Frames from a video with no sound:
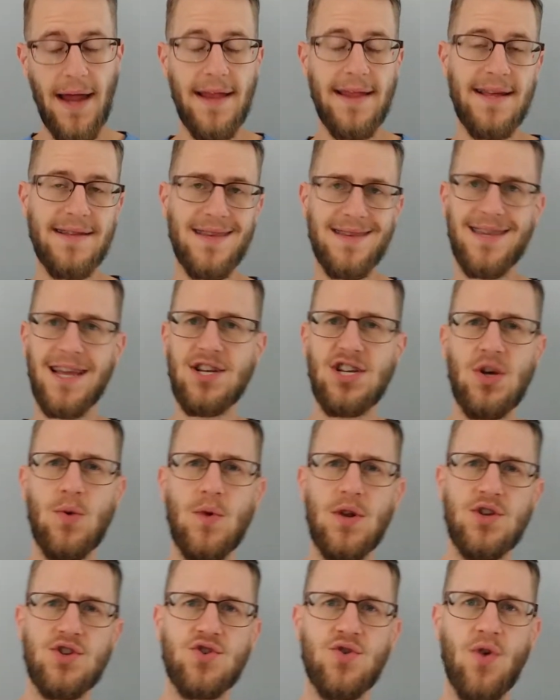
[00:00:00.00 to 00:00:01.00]
And that's essentially
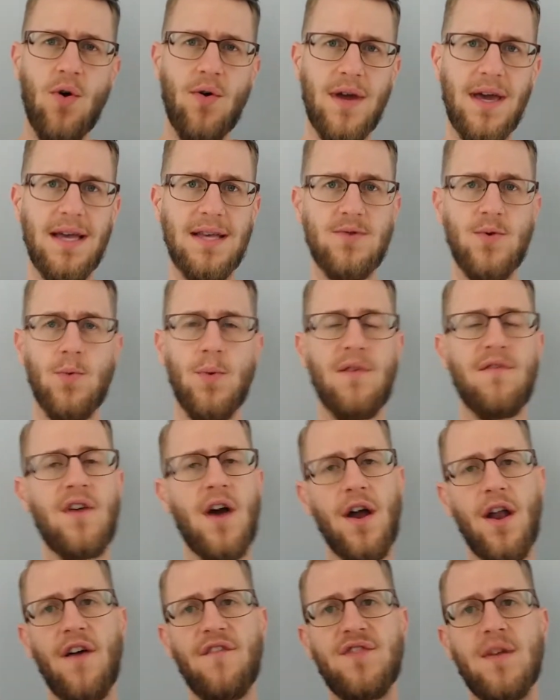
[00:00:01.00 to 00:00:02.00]
what a stroke is. When we've
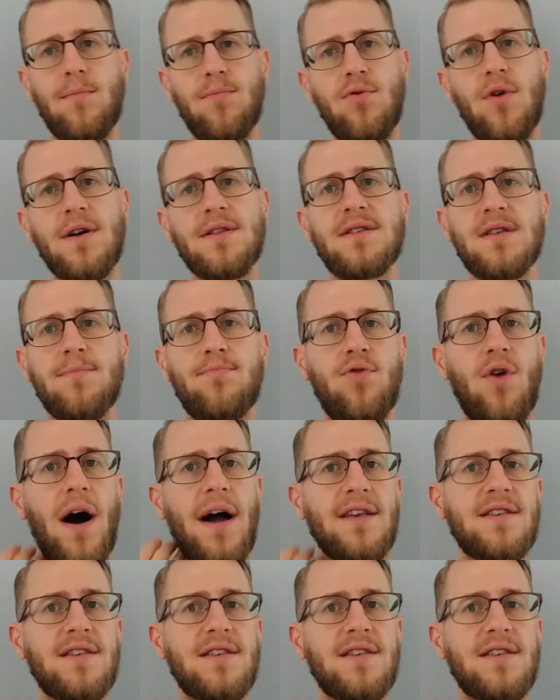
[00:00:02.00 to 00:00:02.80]
cut off the blood supply